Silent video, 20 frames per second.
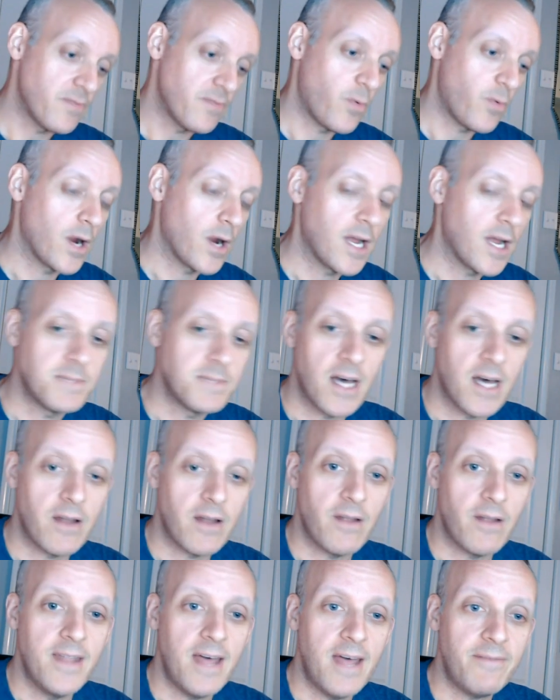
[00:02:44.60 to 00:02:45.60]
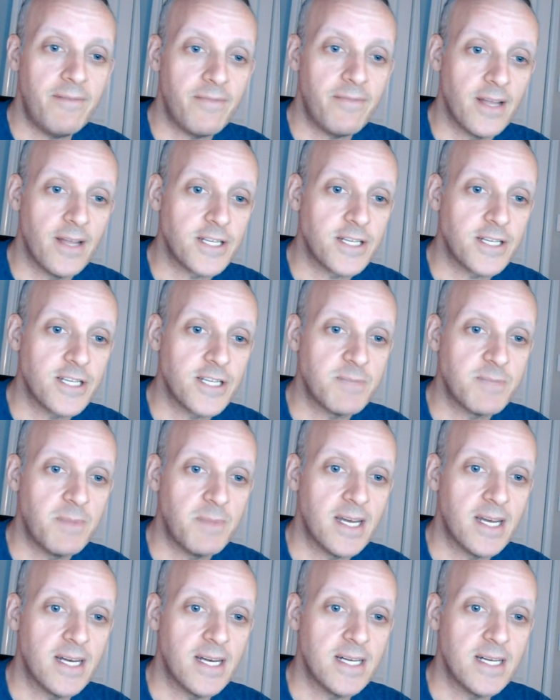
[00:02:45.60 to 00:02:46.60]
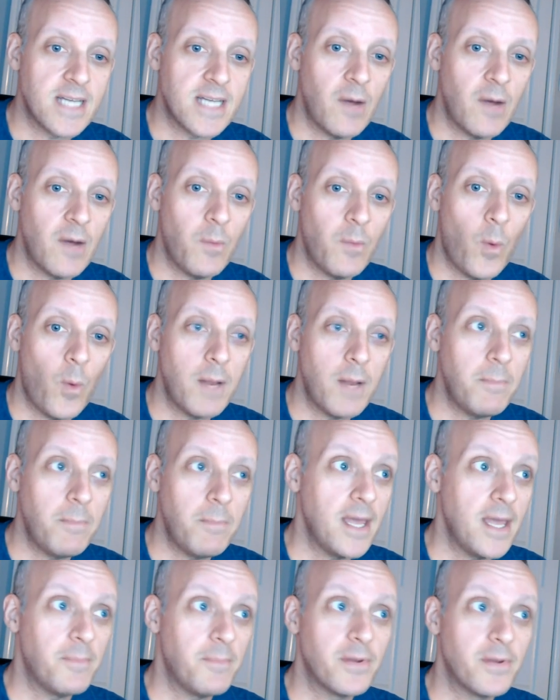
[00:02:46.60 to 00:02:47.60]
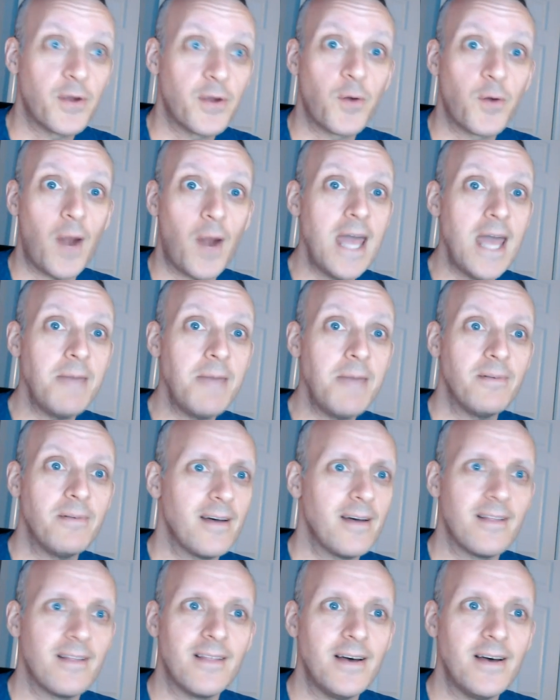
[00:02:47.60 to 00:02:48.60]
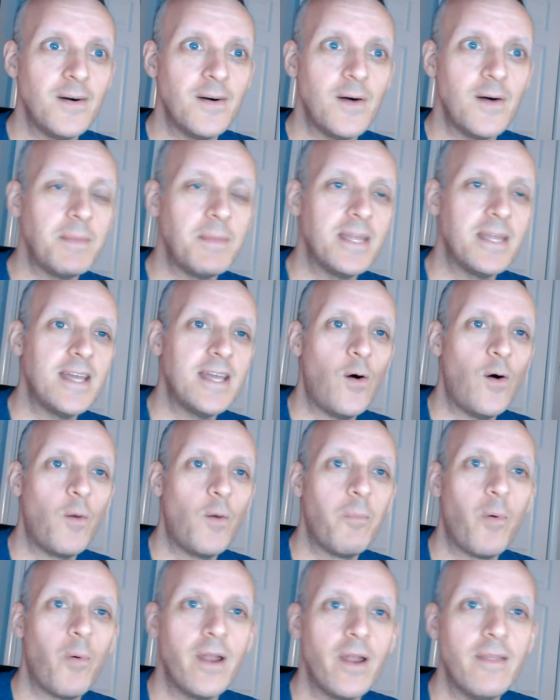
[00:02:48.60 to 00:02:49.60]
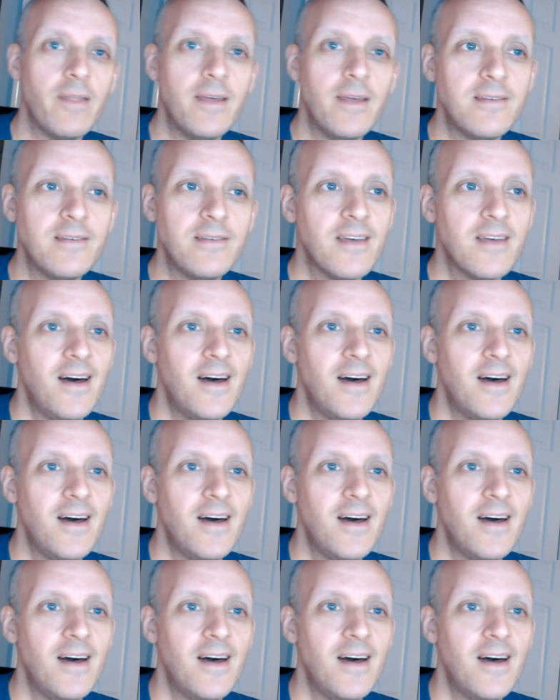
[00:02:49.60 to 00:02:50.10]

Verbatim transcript: it comes out on Netflix is because I want to be able to gripe. Hello, I mean, that's the whole point of this.